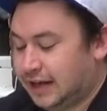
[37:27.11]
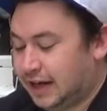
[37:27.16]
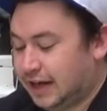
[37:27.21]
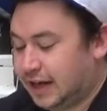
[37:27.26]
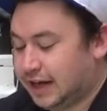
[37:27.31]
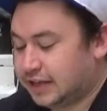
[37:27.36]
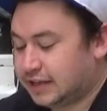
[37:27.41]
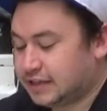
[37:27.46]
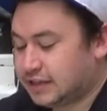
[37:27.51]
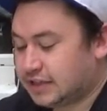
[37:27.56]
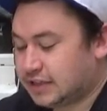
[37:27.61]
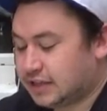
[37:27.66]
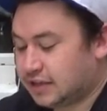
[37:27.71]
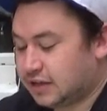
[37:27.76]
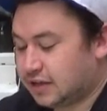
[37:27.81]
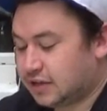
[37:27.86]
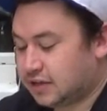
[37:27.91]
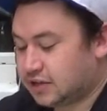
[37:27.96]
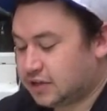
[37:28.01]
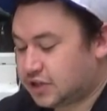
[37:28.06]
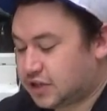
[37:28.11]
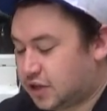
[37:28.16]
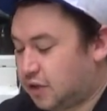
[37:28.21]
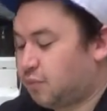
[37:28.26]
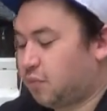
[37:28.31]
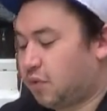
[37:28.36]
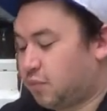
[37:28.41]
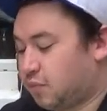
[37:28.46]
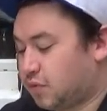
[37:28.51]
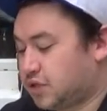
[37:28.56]
And
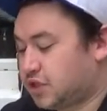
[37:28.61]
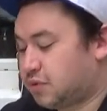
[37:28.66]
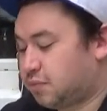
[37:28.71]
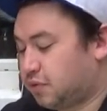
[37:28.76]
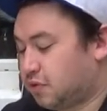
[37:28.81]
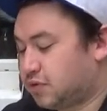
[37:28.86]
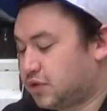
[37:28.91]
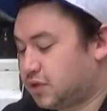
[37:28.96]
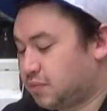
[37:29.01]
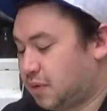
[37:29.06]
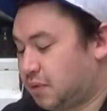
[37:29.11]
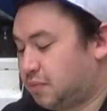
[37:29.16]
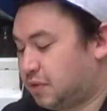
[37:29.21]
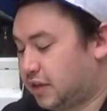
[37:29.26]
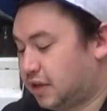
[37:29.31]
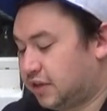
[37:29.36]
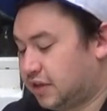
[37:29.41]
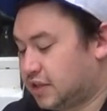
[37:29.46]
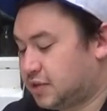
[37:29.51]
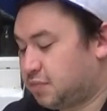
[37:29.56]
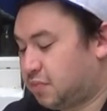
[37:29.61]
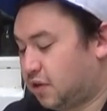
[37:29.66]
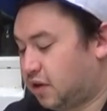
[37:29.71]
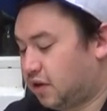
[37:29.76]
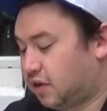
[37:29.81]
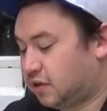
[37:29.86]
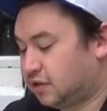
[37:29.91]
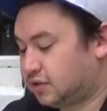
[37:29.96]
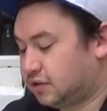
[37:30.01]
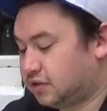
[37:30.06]
someone was supposed to be playing this
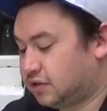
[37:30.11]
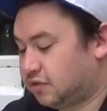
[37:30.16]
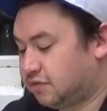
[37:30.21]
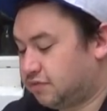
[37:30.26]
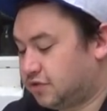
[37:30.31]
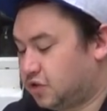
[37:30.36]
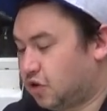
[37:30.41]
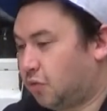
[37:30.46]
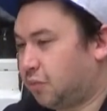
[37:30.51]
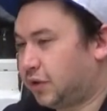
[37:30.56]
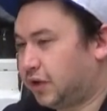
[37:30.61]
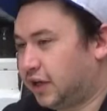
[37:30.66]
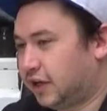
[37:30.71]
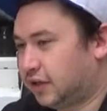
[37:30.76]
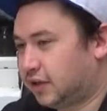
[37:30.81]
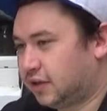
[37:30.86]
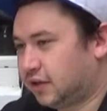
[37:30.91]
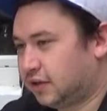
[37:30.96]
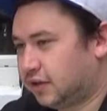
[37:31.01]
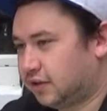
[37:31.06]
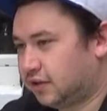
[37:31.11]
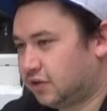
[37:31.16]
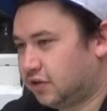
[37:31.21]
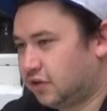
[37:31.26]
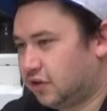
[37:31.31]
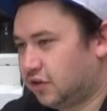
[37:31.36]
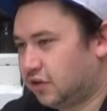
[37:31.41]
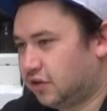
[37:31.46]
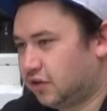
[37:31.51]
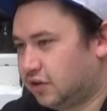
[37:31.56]
part of Dominic,
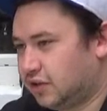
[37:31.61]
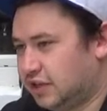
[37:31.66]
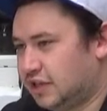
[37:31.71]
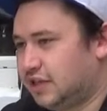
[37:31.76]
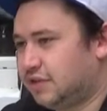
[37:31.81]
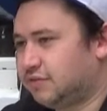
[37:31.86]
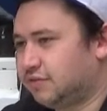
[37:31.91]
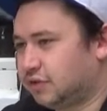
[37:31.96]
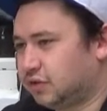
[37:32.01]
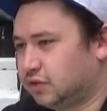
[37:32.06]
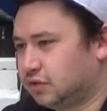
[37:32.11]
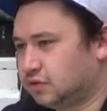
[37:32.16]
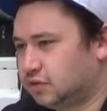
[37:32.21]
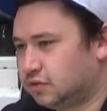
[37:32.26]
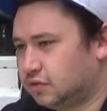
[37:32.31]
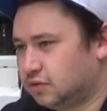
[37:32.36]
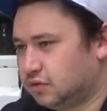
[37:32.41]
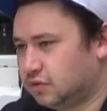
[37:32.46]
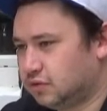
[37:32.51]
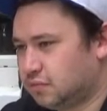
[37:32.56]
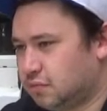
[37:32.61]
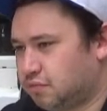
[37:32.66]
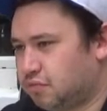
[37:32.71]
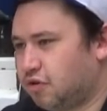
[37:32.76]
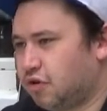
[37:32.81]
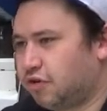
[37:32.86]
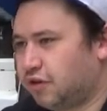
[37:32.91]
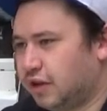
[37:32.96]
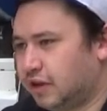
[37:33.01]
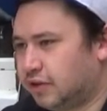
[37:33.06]
the evil
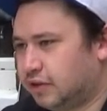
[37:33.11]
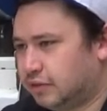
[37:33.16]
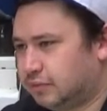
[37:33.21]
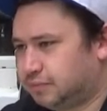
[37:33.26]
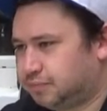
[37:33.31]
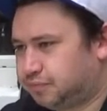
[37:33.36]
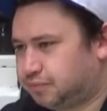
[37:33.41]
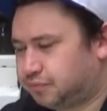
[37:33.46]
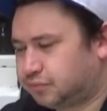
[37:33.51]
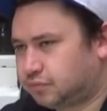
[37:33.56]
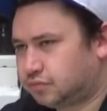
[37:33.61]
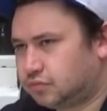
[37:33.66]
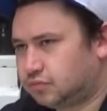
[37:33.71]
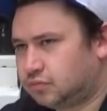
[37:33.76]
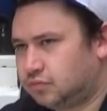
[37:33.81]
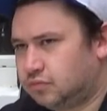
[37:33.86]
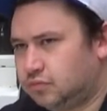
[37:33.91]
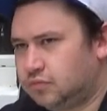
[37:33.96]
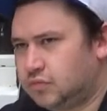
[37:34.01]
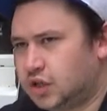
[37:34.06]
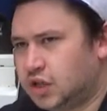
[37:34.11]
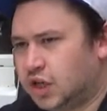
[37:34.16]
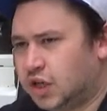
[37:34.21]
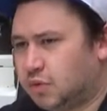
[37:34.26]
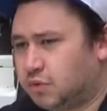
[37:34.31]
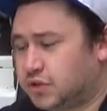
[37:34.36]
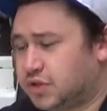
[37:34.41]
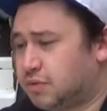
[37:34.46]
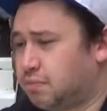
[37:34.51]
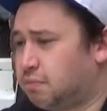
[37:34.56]
brother,
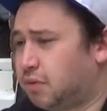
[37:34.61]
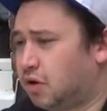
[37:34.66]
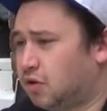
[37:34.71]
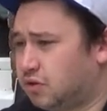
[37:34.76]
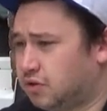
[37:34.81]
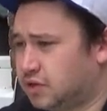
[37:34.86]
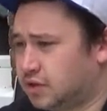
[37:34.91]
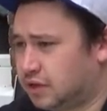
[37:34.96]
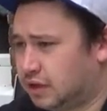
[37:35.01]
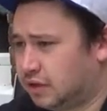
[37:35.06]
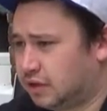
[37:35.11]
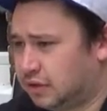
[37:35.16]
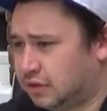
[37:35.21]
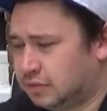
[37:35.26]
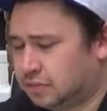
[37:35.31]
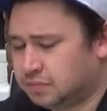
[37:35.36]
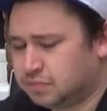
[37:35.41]
who was a boxer.